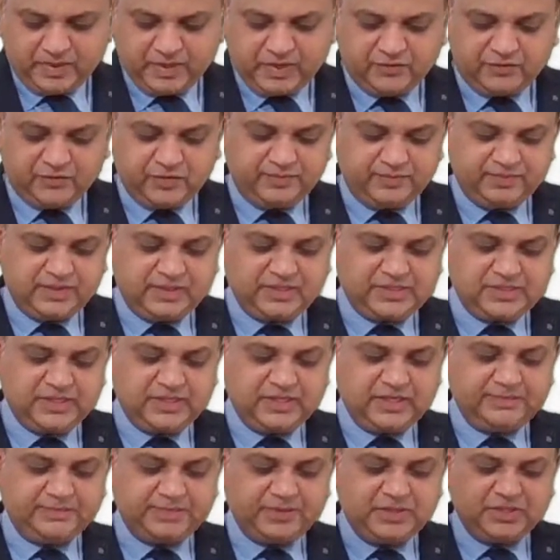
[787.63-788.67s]
From this,
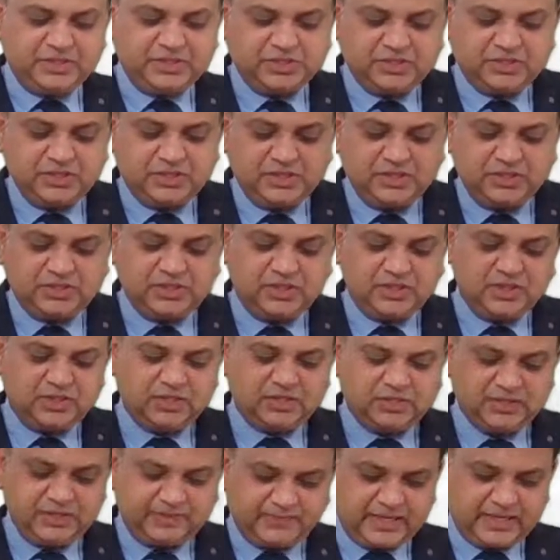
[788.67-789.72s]
depreciation is
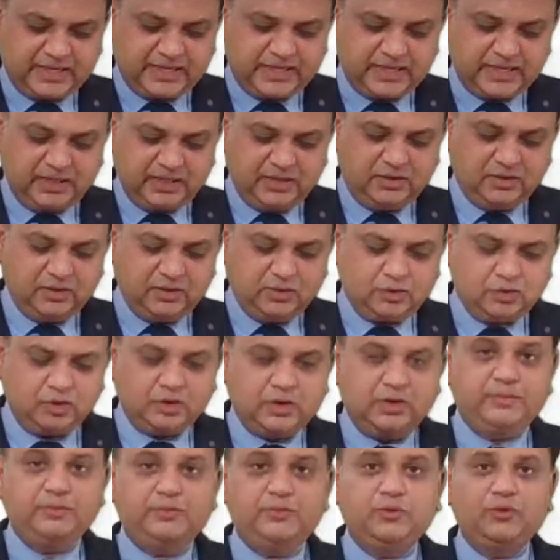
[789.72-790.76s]
subtracted to
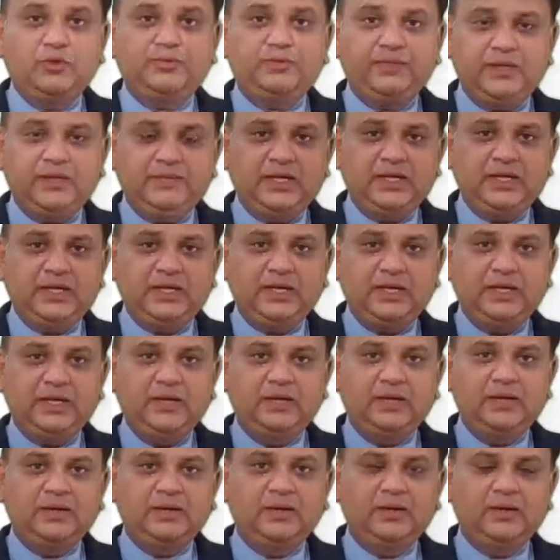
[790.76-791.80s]
compute PBT.
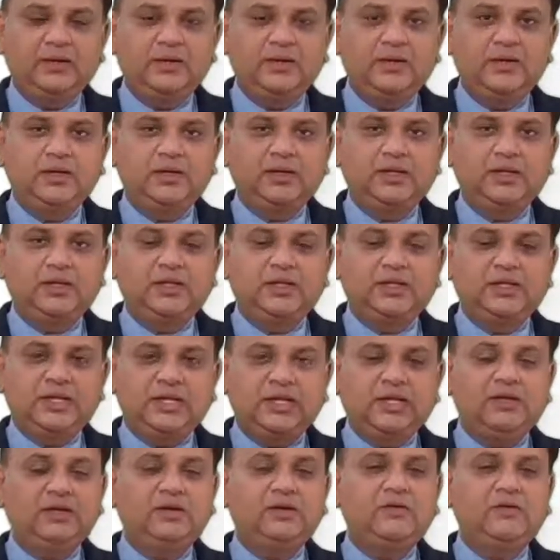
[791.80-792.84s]

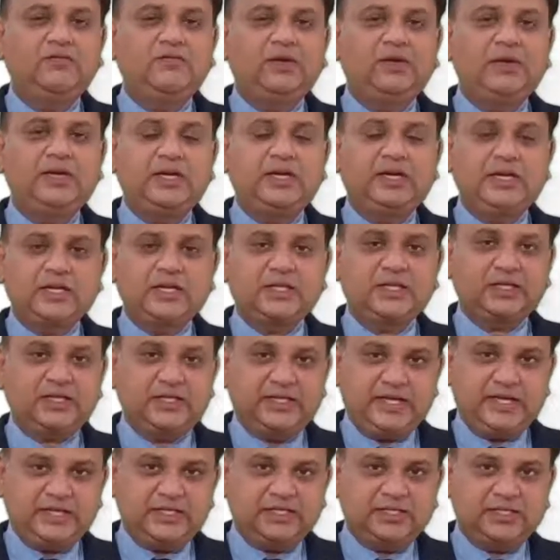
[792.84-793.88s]
Then we'll deduct the
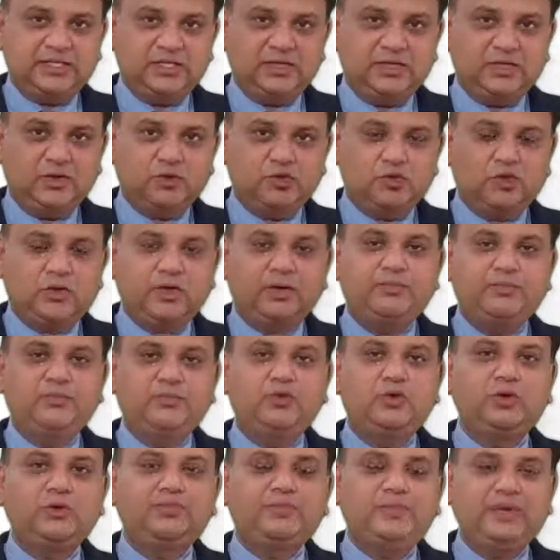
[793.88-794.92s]
tax to
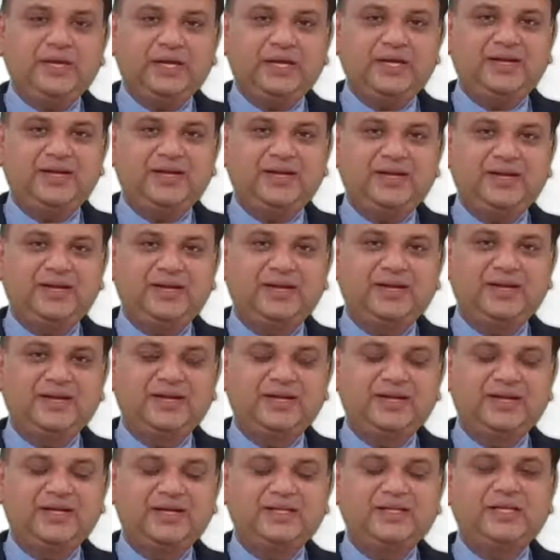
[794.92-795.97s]
compute PAT.
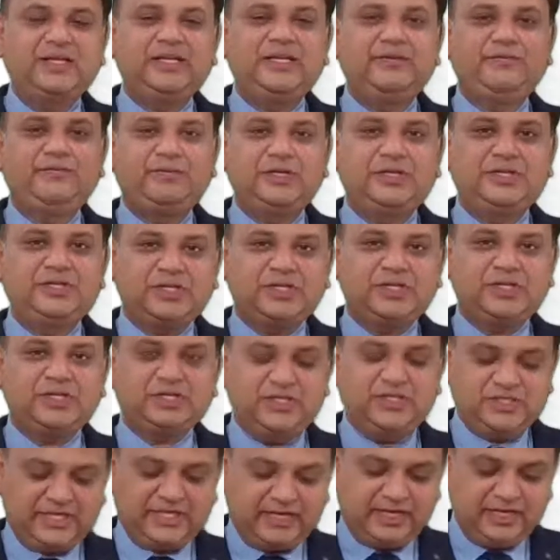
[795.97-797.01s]
Then depreciation
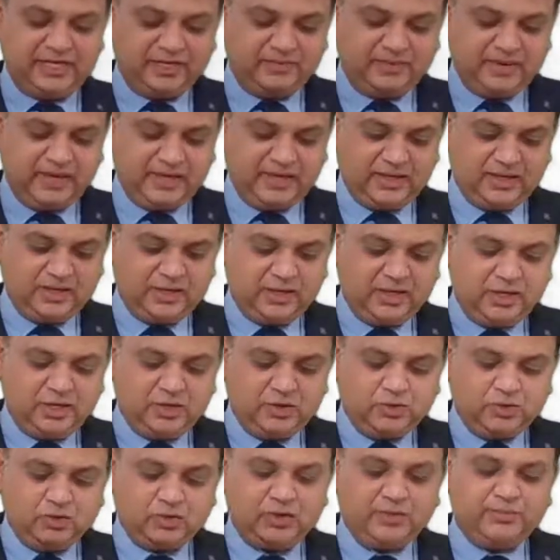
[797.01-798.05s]
is added back
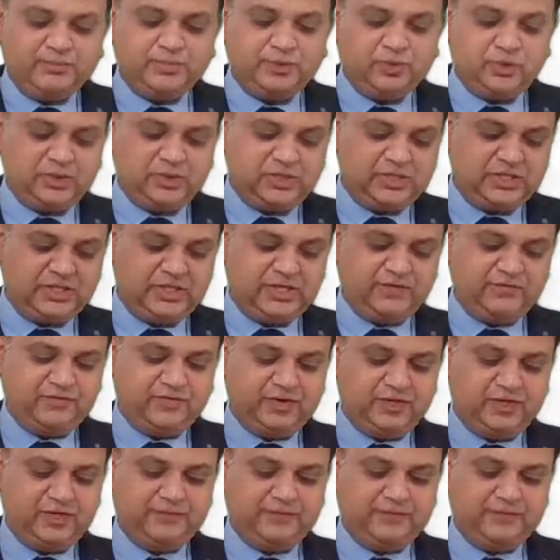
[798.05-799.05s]
to compute CFAT.